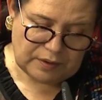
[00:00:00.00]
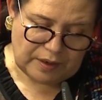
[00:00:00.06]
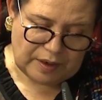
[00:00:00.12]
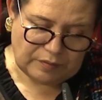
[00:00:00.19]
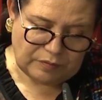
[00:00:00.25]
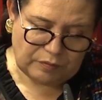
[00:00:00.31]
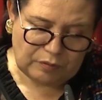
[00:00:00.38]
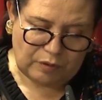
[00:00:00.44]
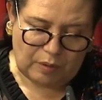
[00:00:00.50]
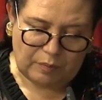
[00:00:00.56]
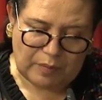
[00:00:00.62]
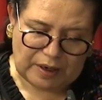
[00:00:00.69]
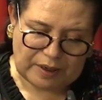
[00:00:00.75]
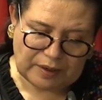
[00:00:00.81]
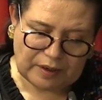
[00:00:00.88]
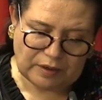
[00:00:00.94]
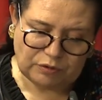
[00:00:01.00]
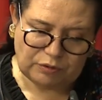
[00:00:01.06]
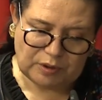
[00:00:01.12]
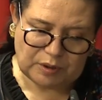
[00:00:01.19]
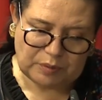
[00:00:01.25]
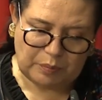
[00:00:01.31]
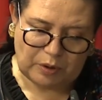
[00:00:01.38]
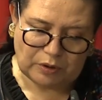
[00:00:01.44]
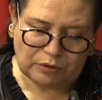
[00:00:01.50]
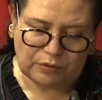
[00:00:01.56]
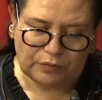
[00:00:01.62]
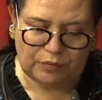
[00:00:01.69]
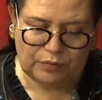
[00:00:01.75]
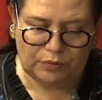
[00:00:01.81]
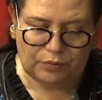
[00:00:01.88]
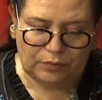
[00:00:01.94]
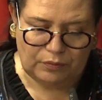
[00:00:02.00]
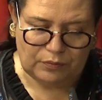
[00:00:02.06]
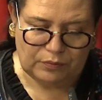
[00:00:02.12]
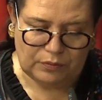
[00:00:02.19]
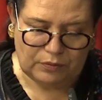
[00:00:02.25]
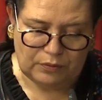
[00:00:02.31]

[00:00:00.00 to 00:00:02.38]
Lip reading: and from my country's point of view,